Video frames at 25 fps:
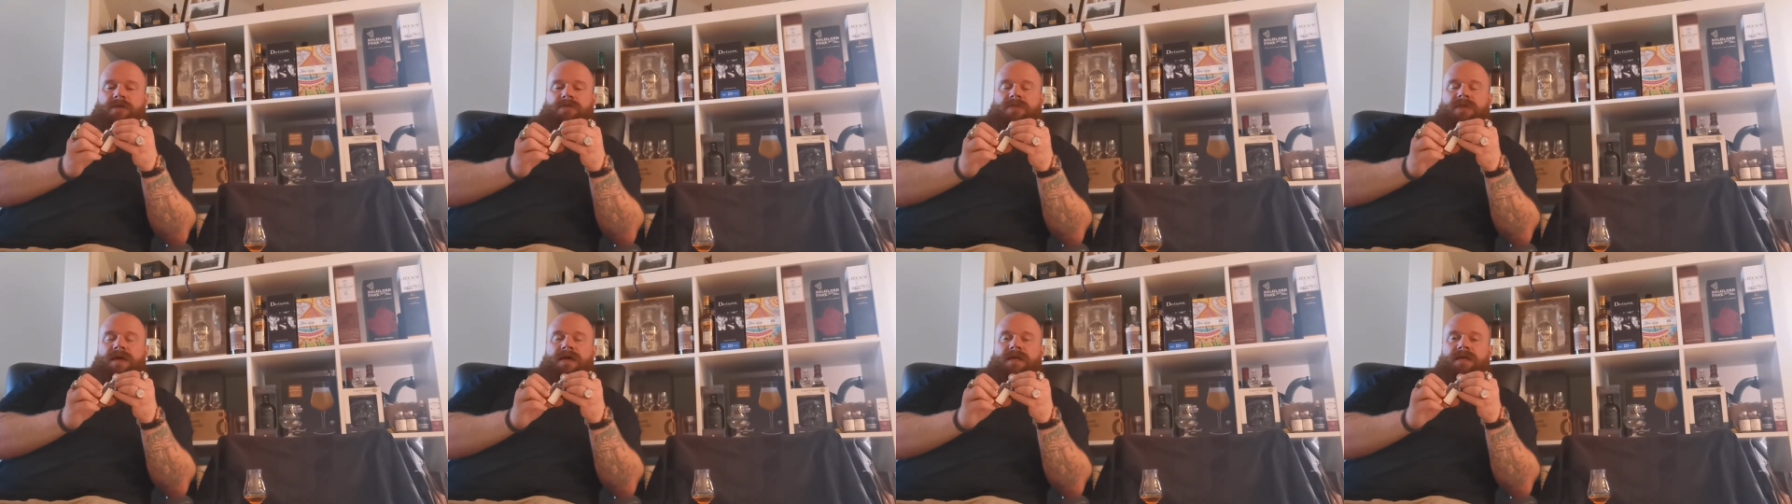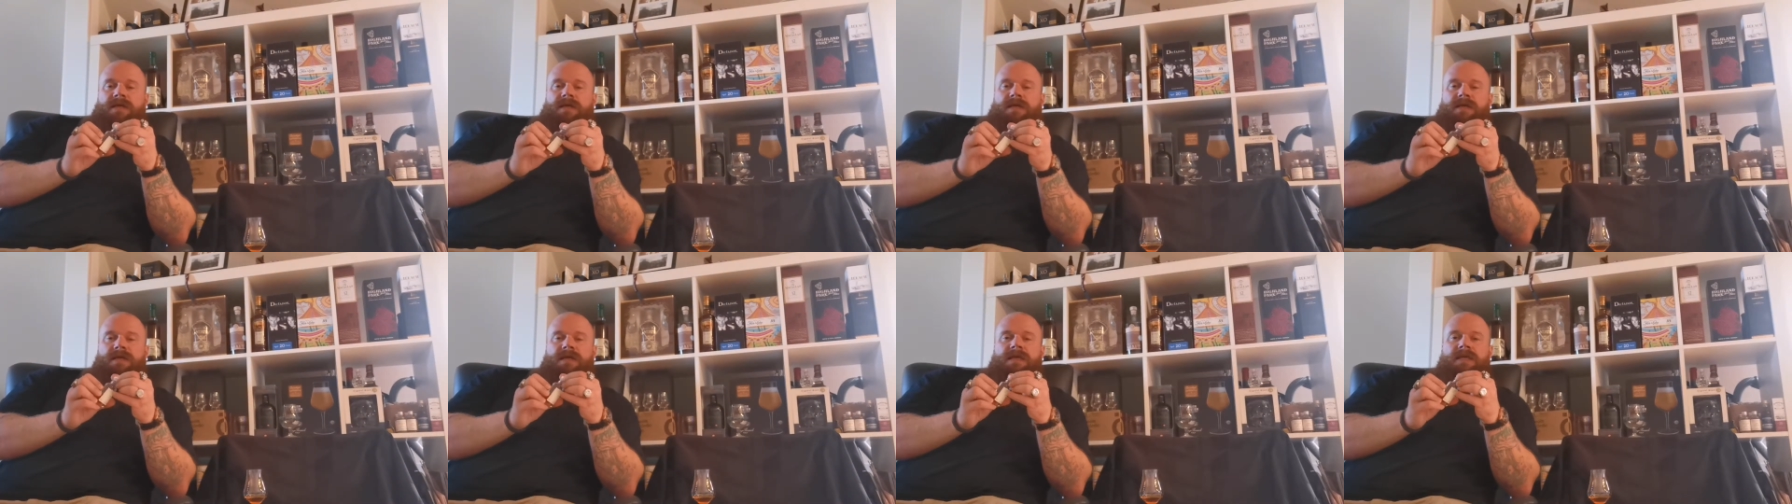
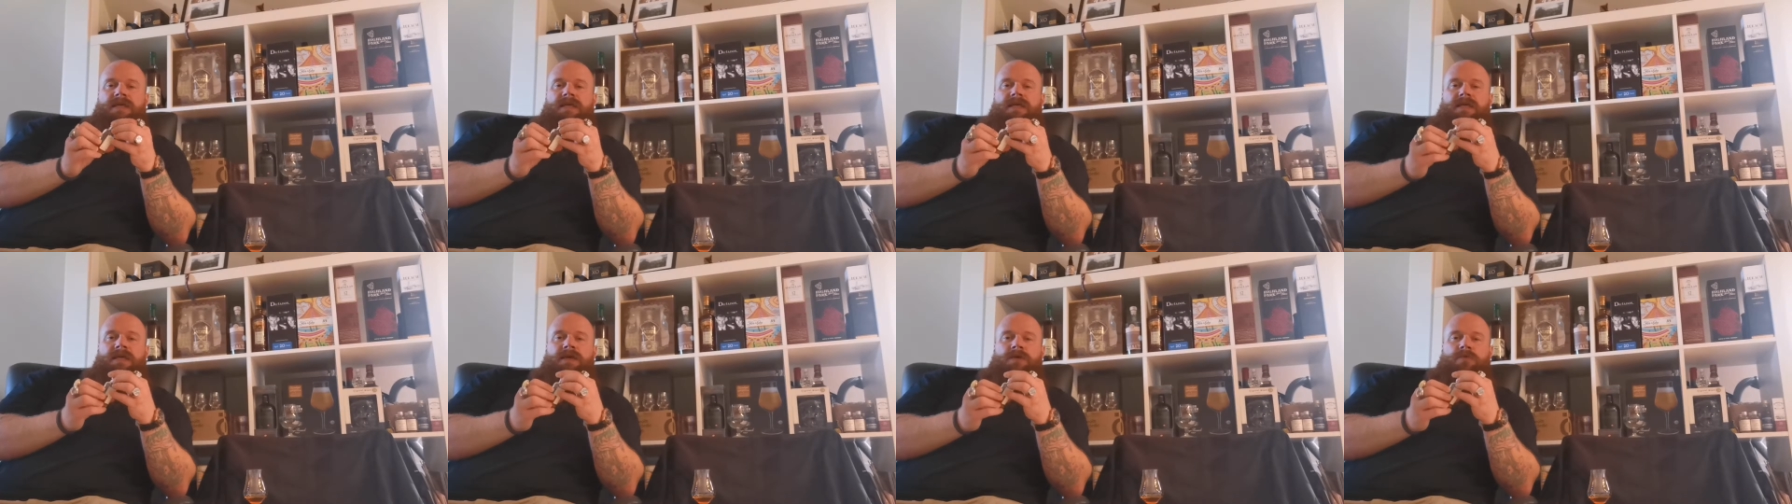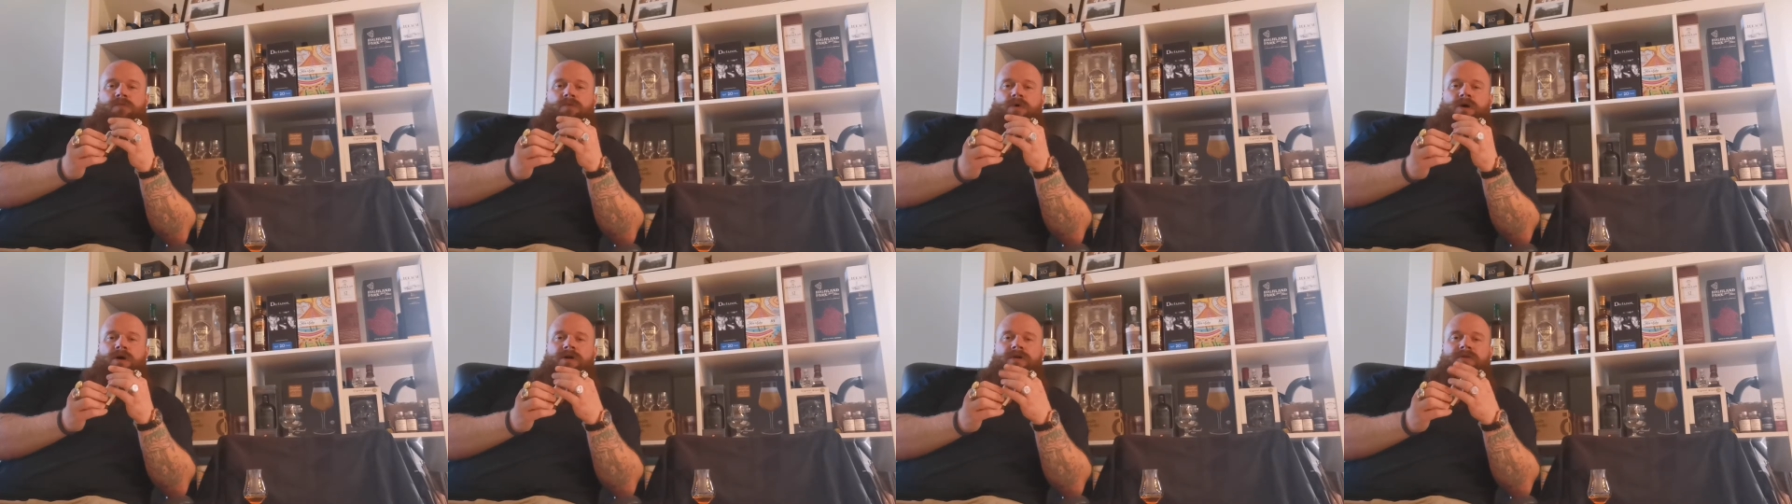that
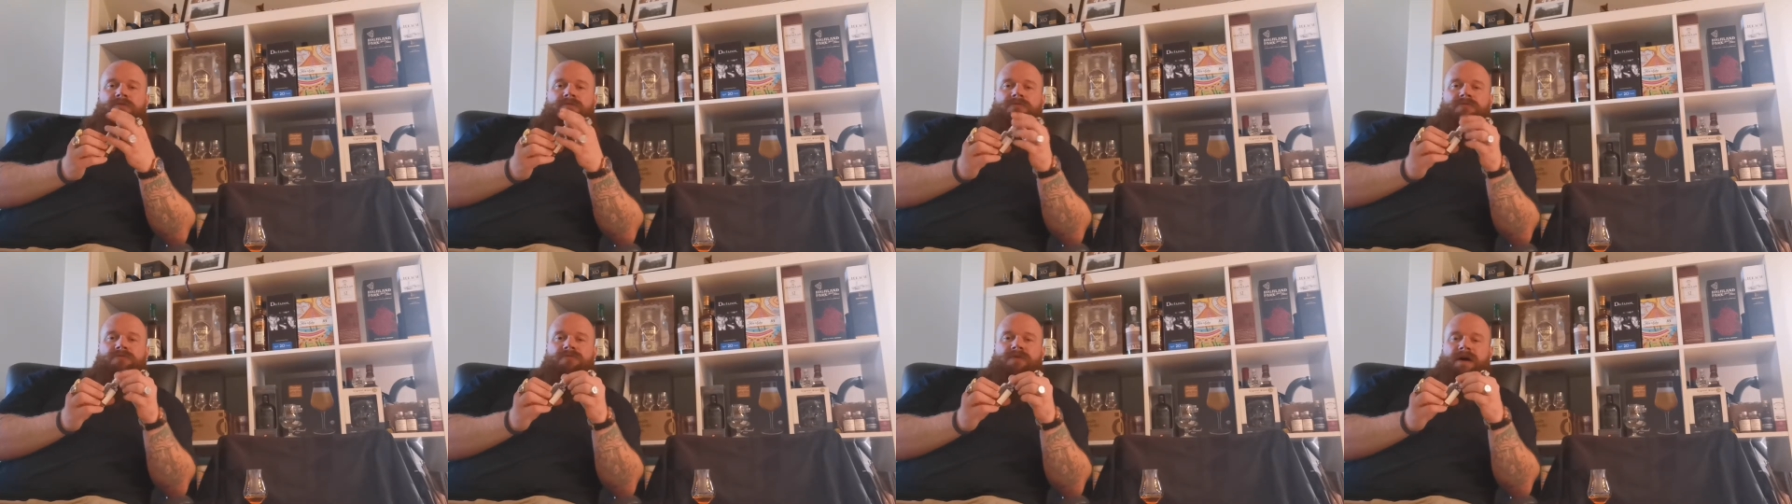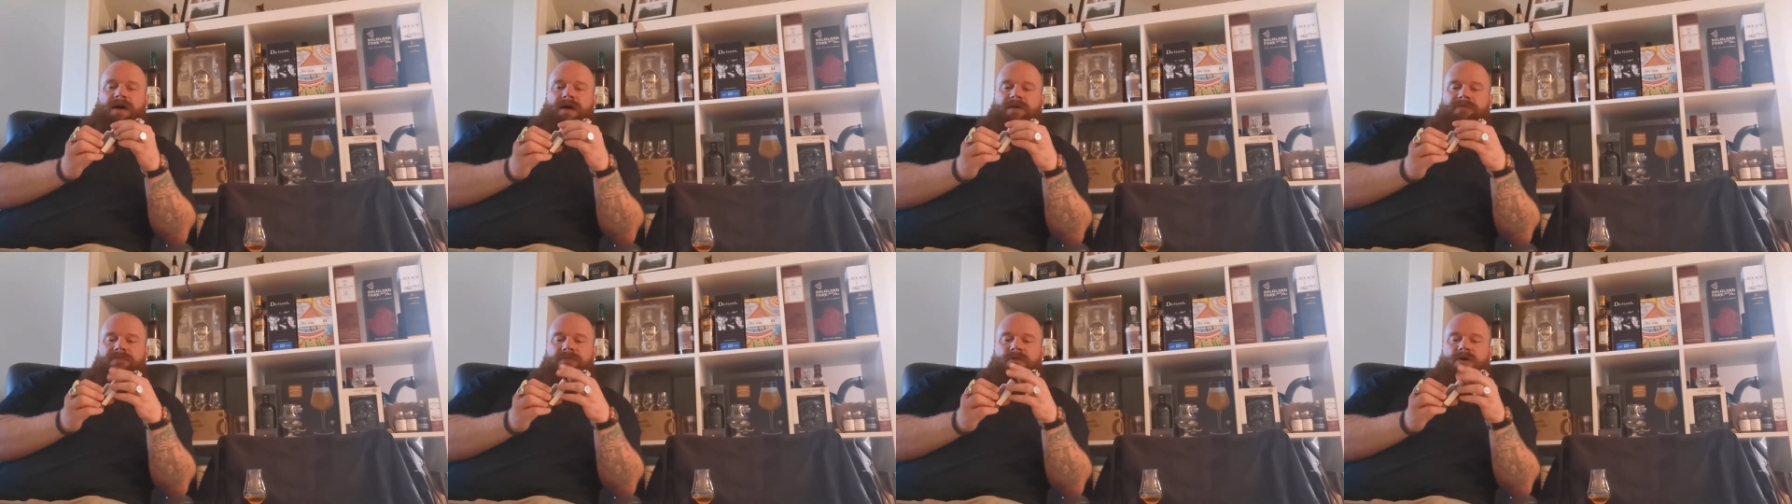
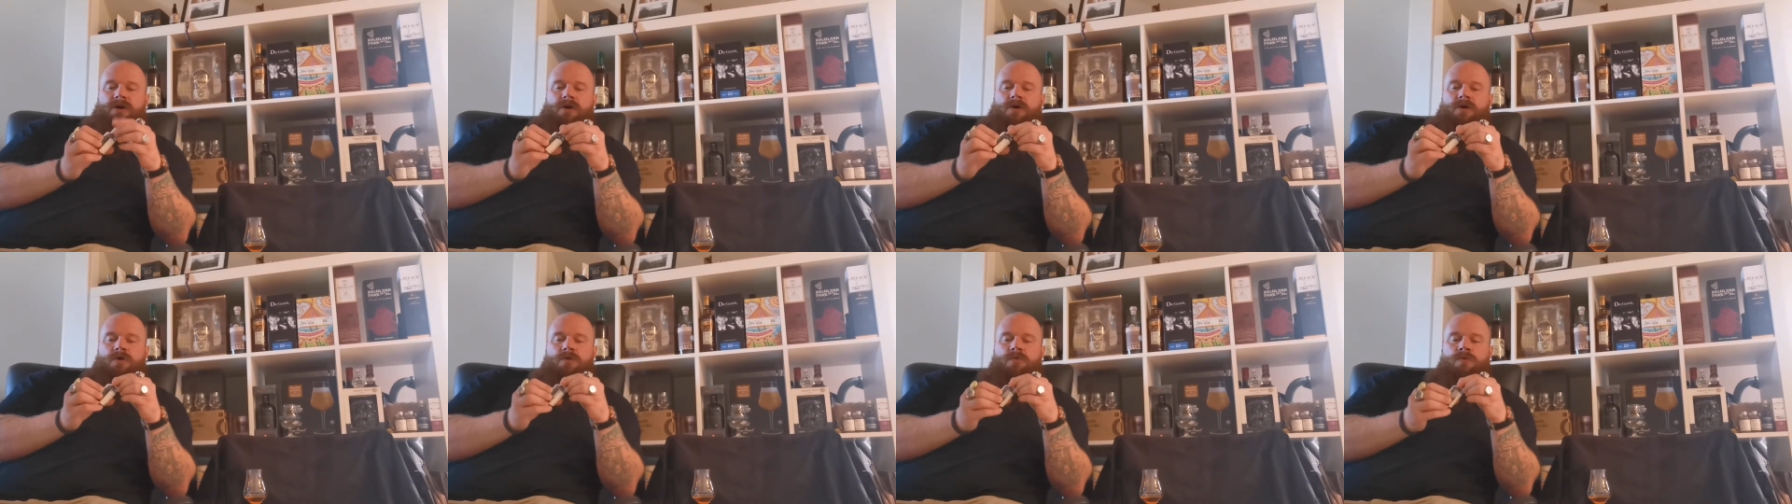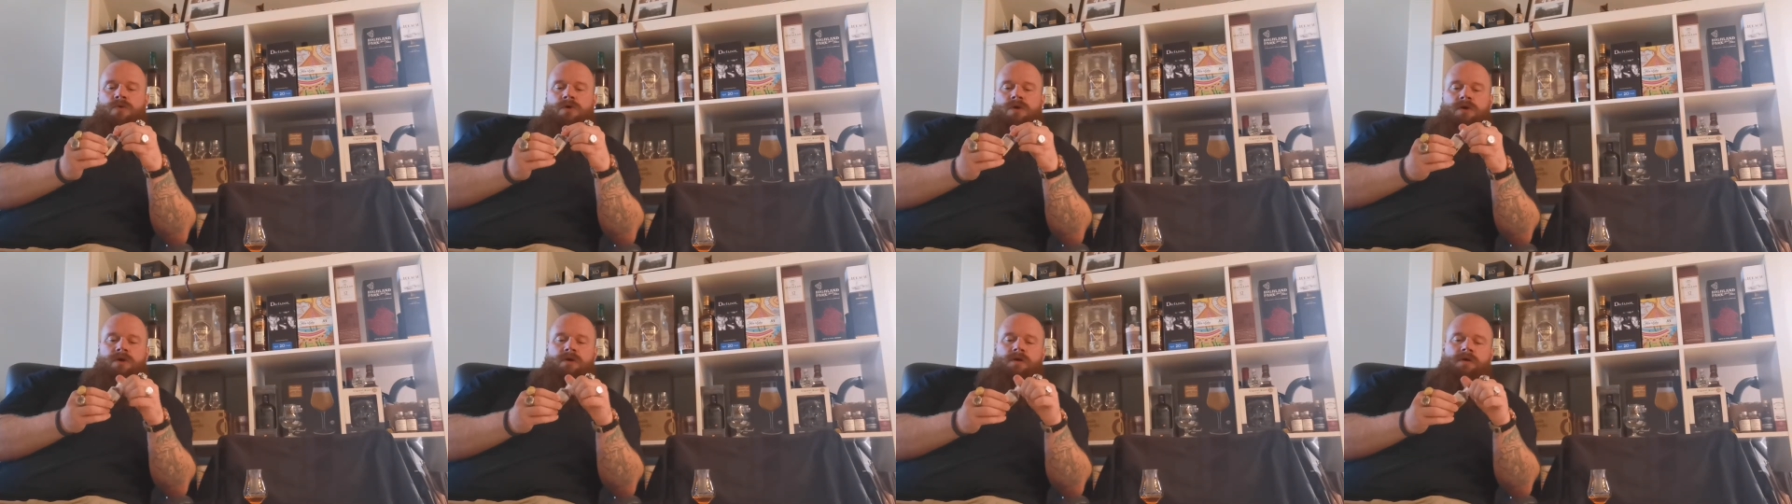
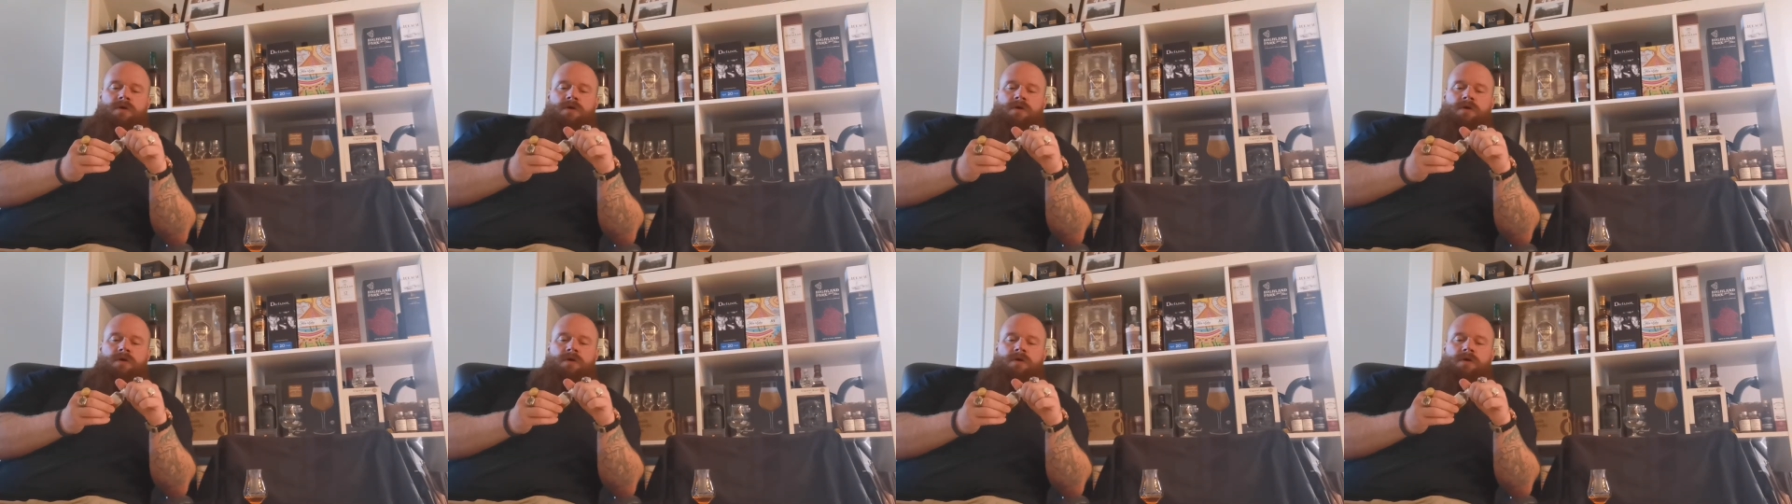E150